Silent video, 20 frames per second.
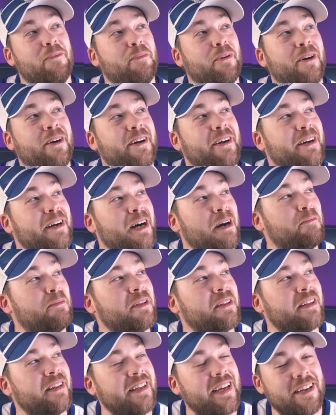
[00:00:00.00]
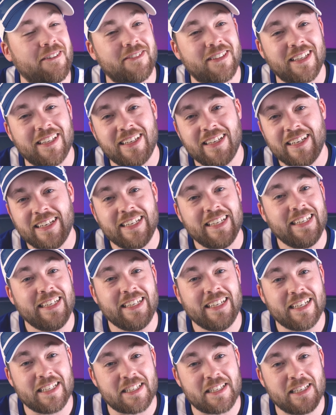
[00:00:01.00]
up up to the left.
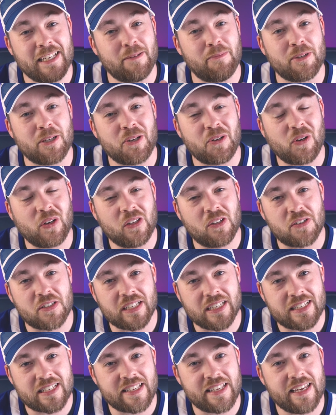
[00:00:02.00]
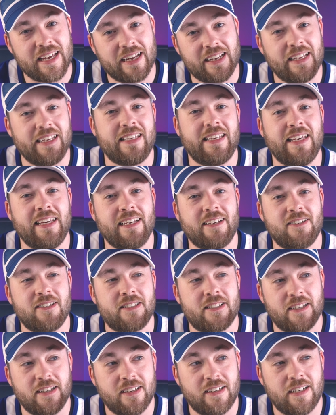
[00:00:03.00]
It's the Edmonton Oilers. It's the LA
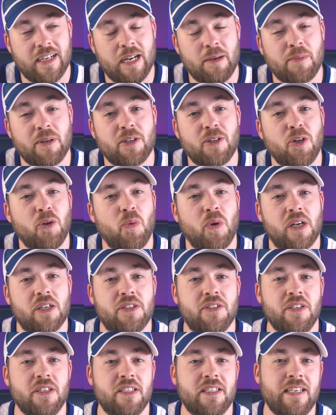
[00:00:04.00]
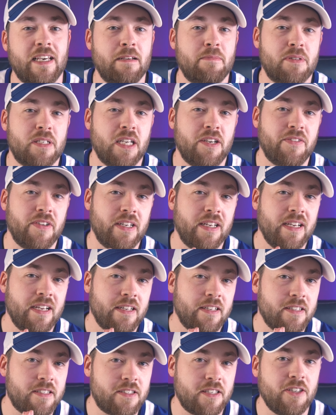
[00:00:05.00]
Kings. I'm gonna go watch this game seven
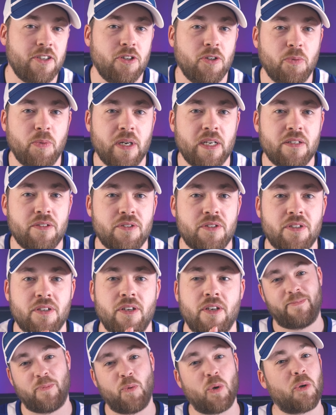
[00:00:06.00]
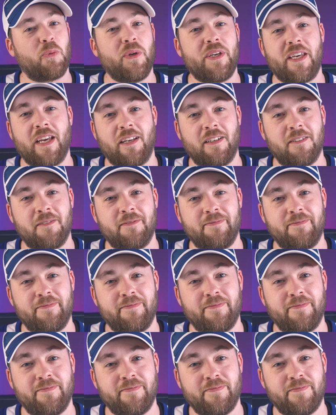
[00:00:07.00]
to see who wins. What a weekend!
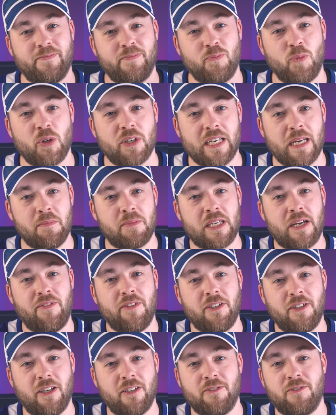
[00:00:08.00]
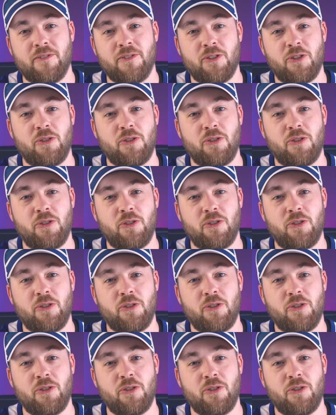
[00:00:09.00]
One game seven done.